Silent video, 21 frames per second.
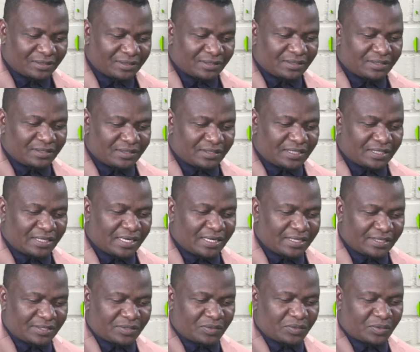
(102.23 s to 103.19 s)
Tell
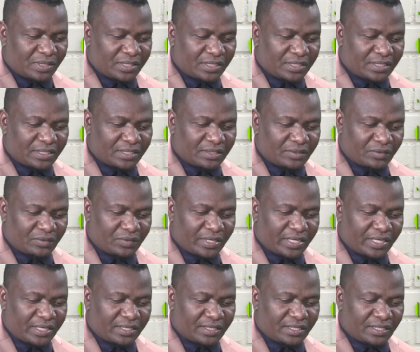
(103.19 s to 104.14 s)
us
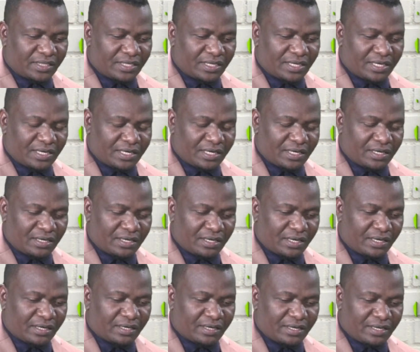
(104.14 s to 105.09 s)
where the
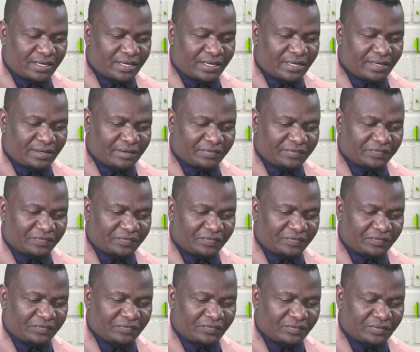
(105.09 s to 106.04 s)
idea of
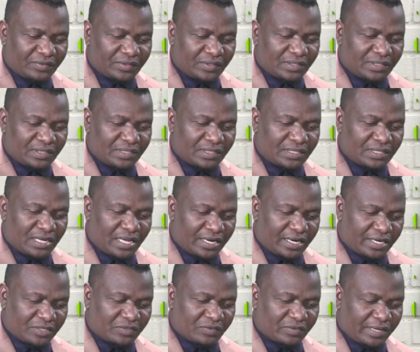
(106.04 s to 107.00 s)

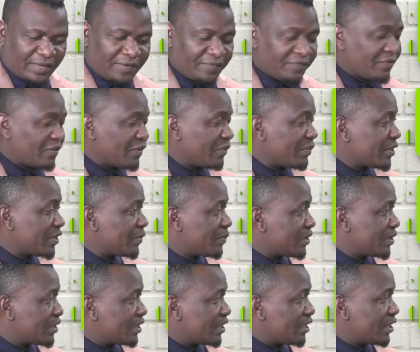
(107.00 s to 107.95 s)
NARETU came from,
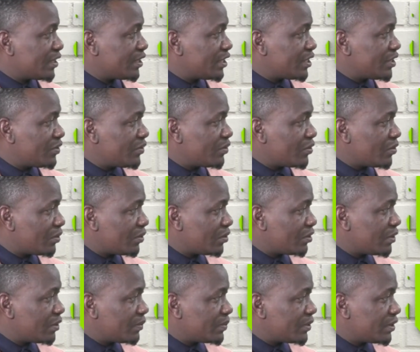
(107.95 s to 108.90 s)
especially did
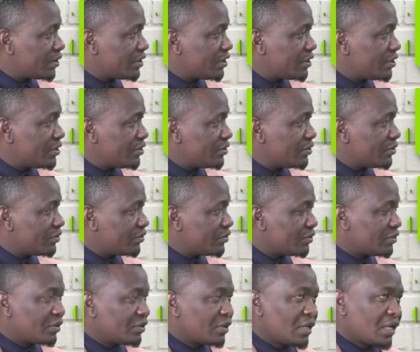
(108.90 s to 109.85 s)

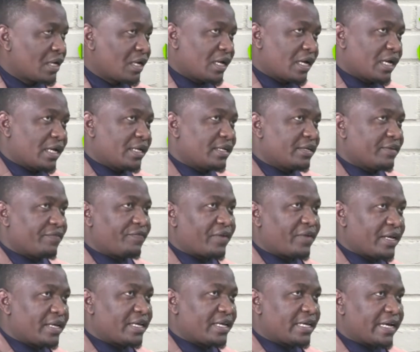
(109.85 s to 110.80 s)
you identify
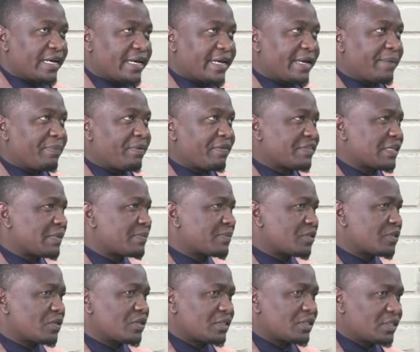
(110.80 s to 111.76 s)
a gap of some
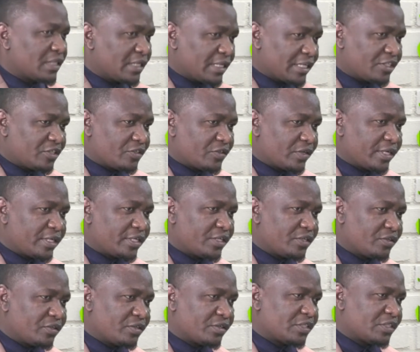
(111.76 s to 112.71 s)
sort in the trade
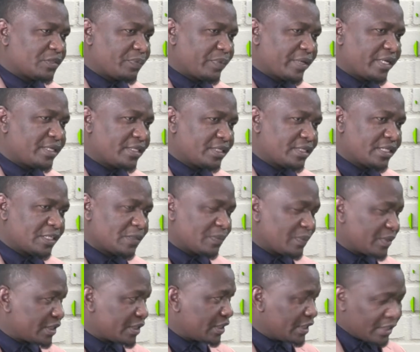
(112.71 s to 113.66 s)
union space,
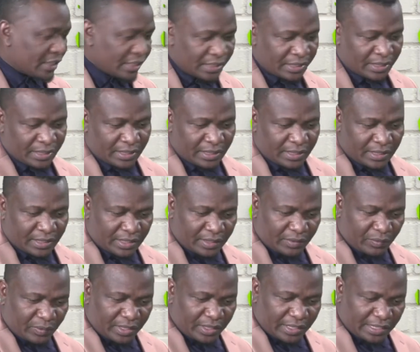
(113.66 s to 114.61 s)
especially
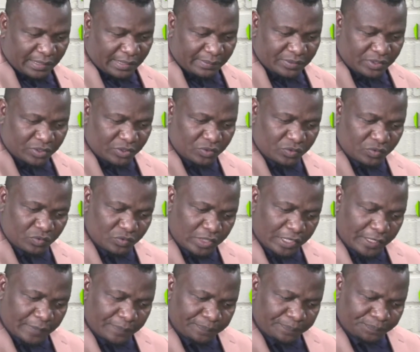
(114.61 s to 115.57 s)
when it comes
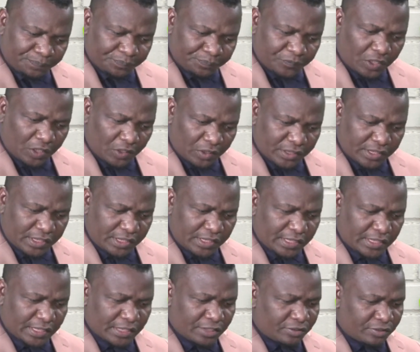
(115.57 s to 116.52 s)
to
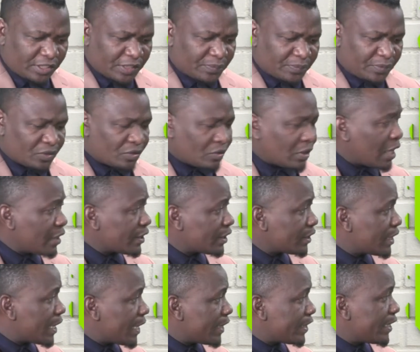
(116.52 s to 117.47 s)
logistics and transport, or how did
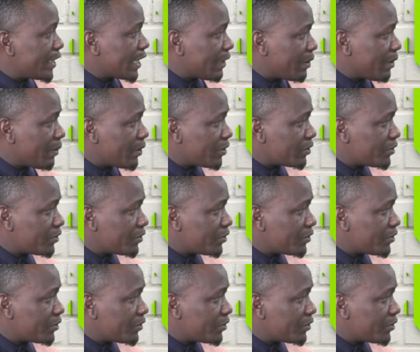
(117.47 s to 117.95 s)
the idea come about?